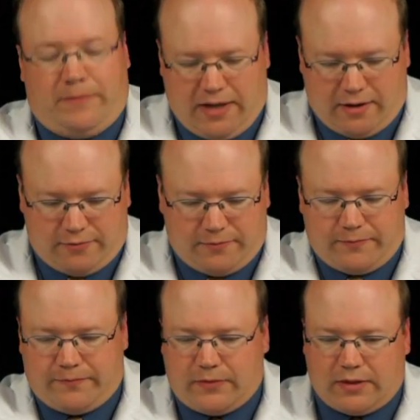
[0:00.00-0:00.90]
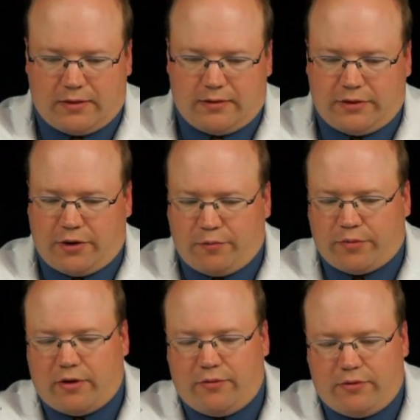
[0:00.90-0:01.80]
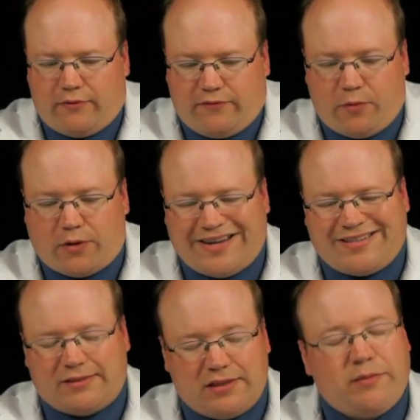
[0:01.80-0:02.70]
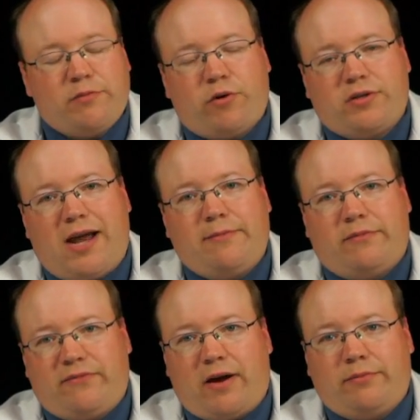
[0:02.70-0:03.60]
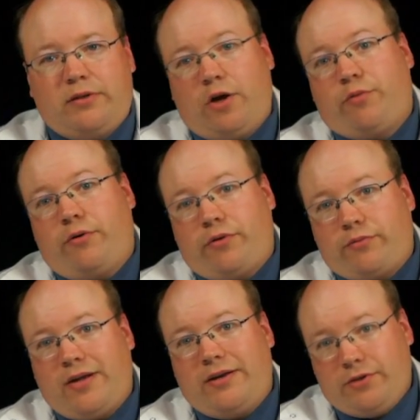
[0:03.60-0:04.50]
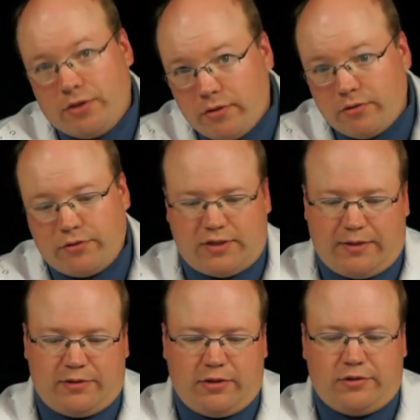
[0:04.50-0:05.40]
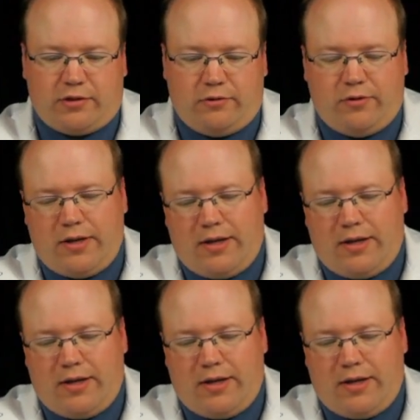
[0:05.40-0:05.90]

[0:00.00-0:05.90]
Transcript: Now the GoPro 4 takes a little bit more time to fire up than the GoPro 3 and 2 seems to, so